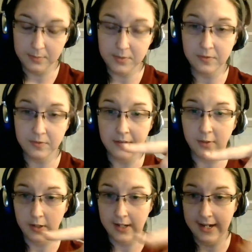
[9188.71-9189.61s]
to
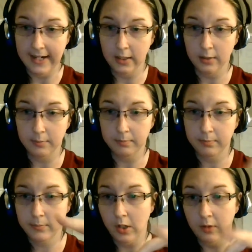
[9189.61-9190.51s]
5:30 a.m.
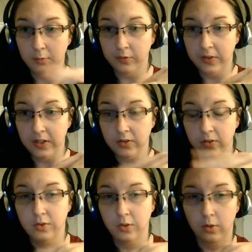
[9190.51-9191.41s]
You have move face,
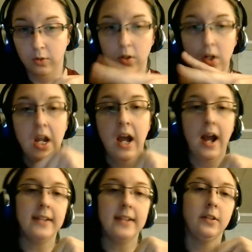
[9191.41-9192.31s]
so I
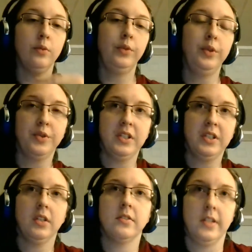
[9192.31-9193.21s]
don't usually get
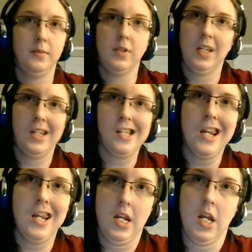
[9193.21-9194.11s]
to sleep till like
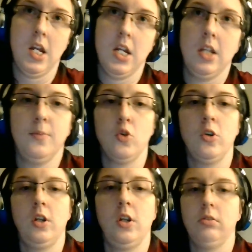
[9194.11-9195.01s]
9 in the
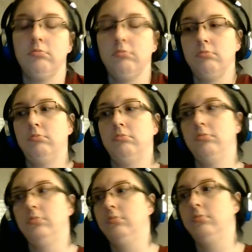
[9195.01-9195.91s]
morning.
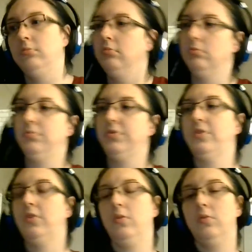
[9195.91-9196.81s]

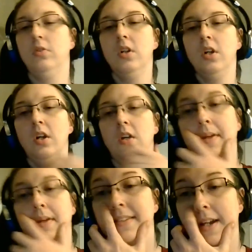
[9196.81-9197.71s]
So by the
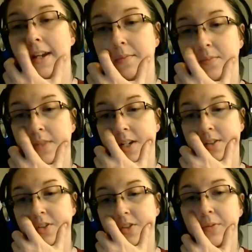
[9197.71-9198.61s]
time Dana's
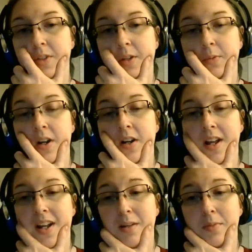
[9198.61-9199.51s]
streams come around,
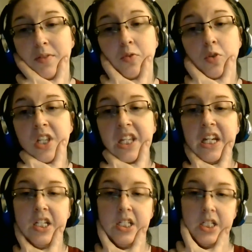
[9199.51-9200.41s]
I am unfortunately
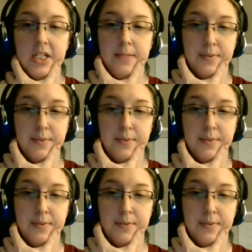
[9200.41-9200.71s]
asleep.